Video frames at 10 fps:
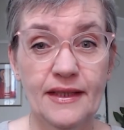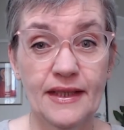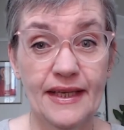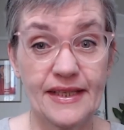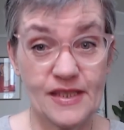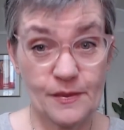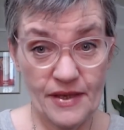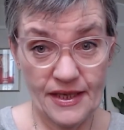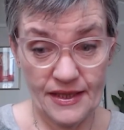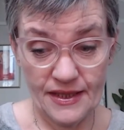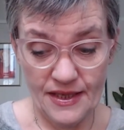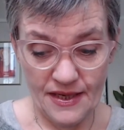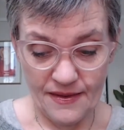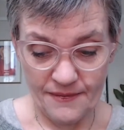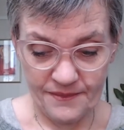It's
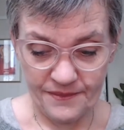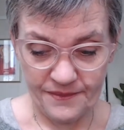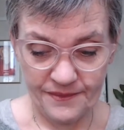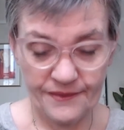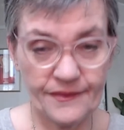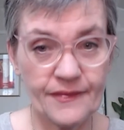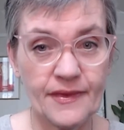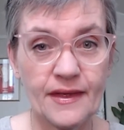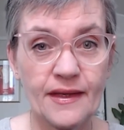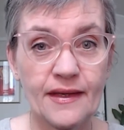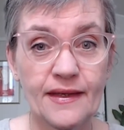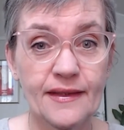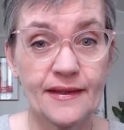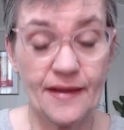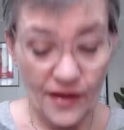been
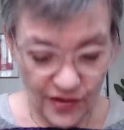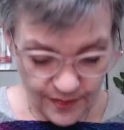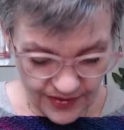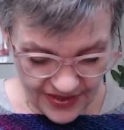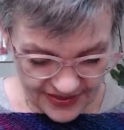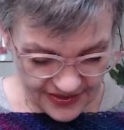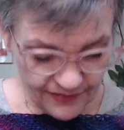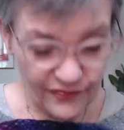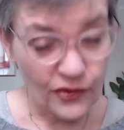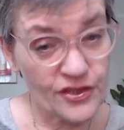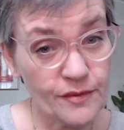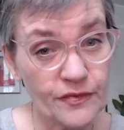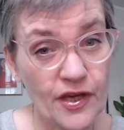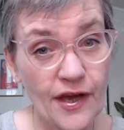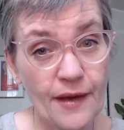hibernating for some
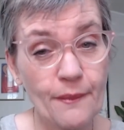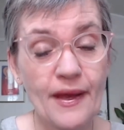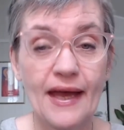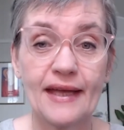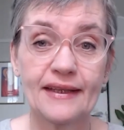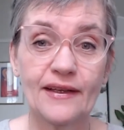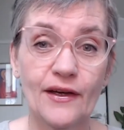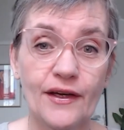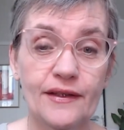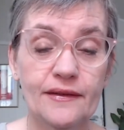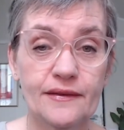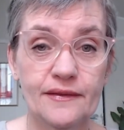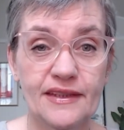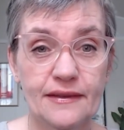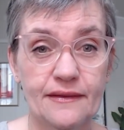time, and I
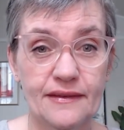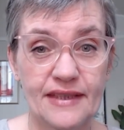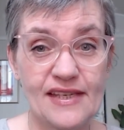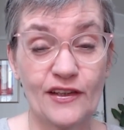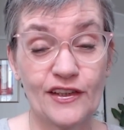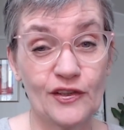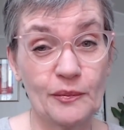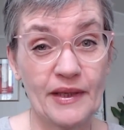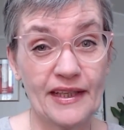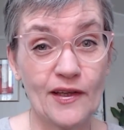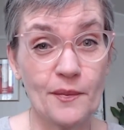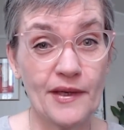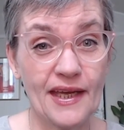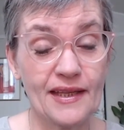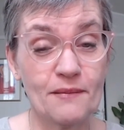decided to pick it up
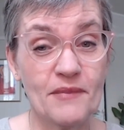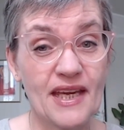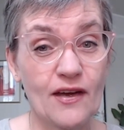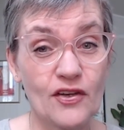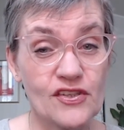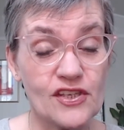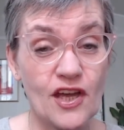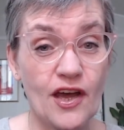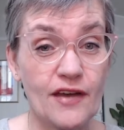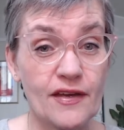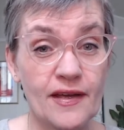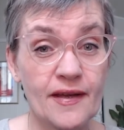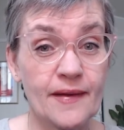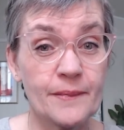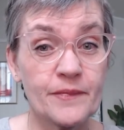again because I
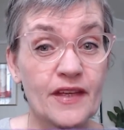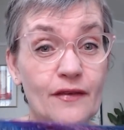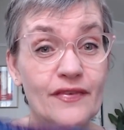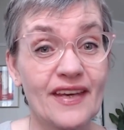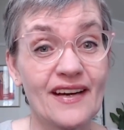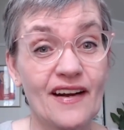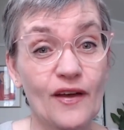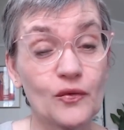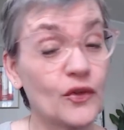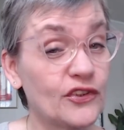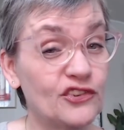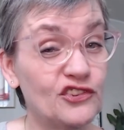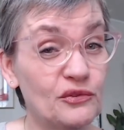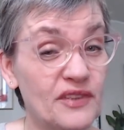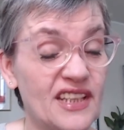figured out what to
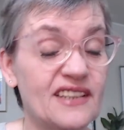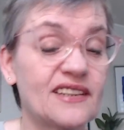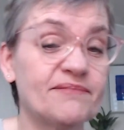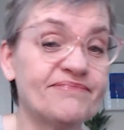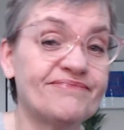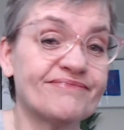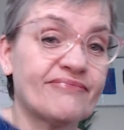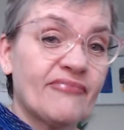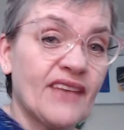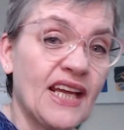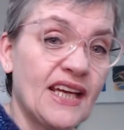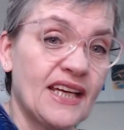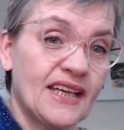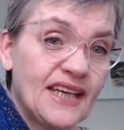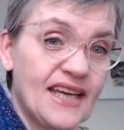do with it.
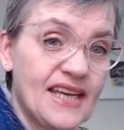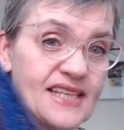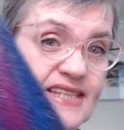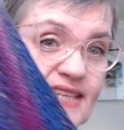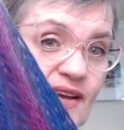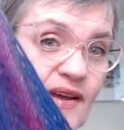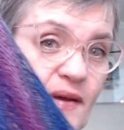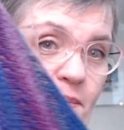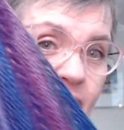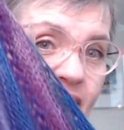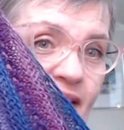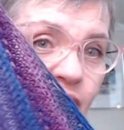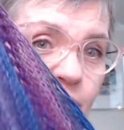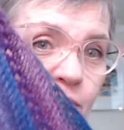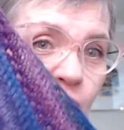It's the May
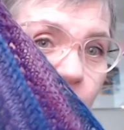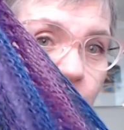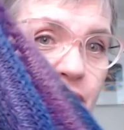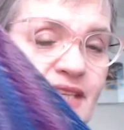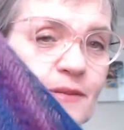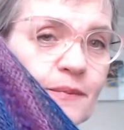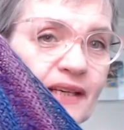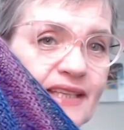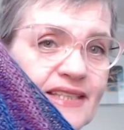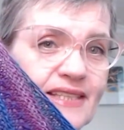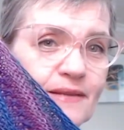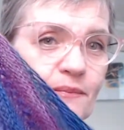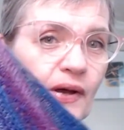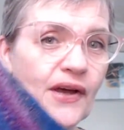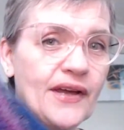I Borrow This Please
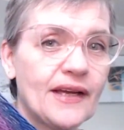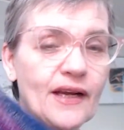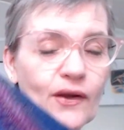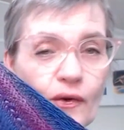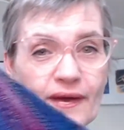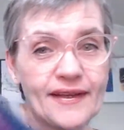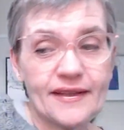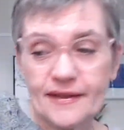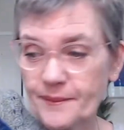by Lorraine